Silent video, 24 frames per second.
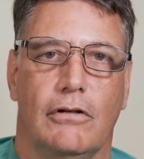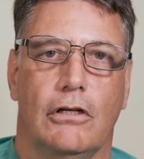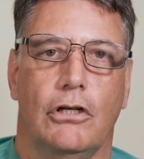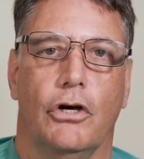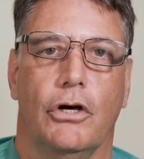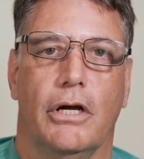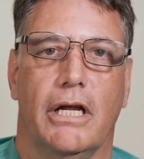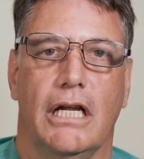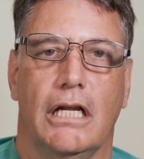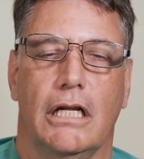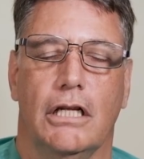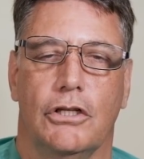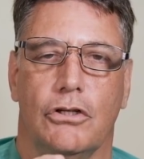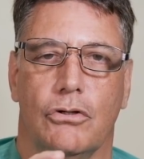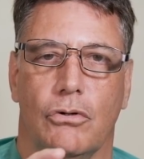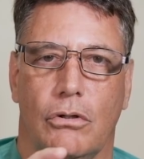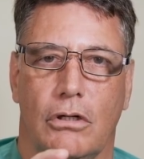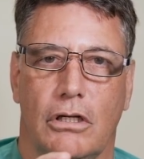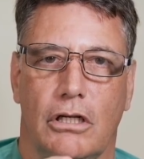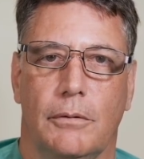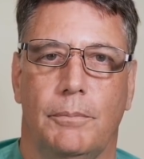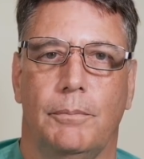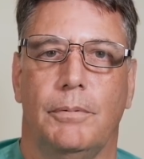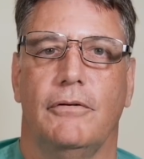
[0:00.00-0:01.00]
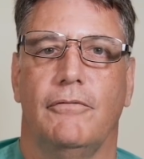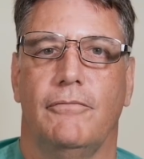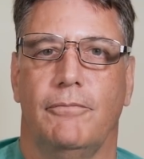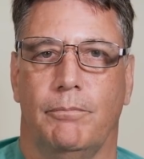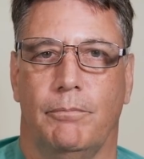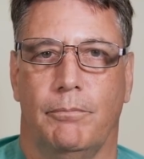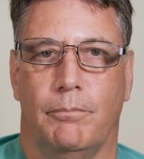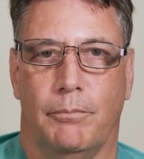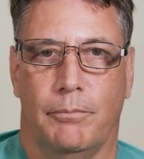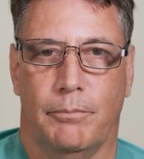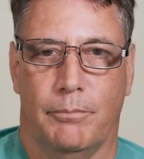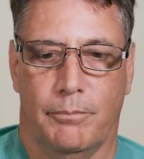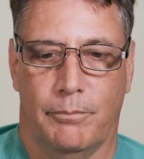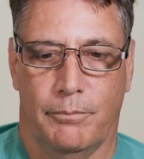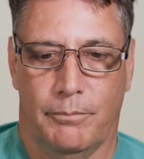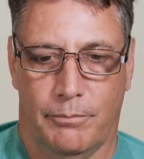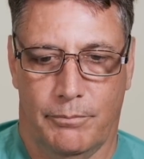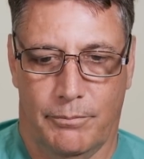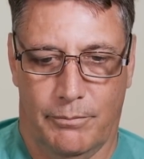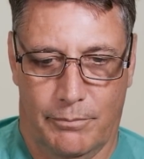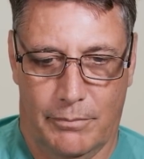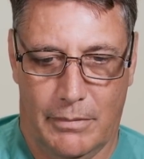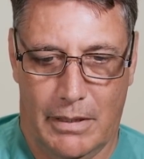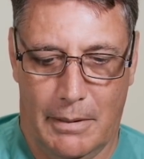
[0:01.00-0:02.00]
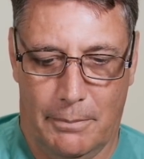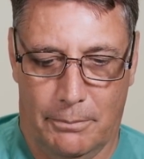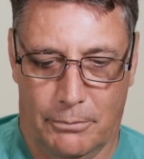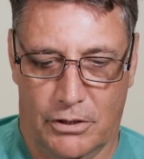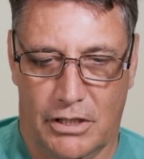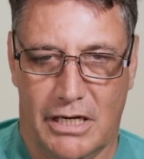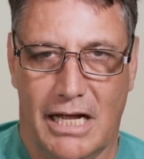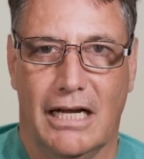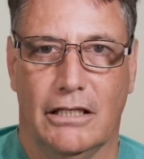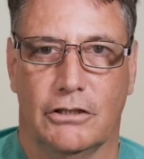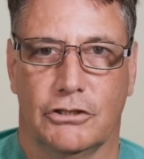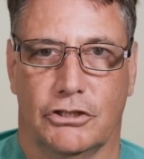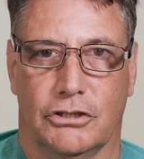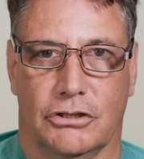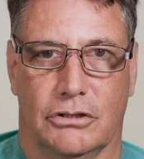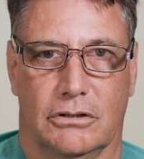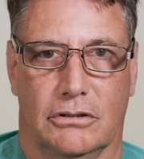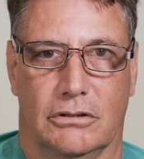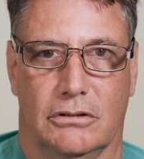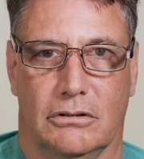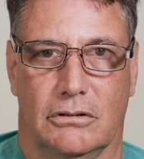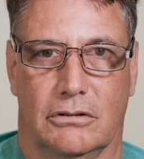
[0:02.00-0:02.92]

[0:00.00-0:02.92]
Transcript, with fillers: looking at your lipid uh, production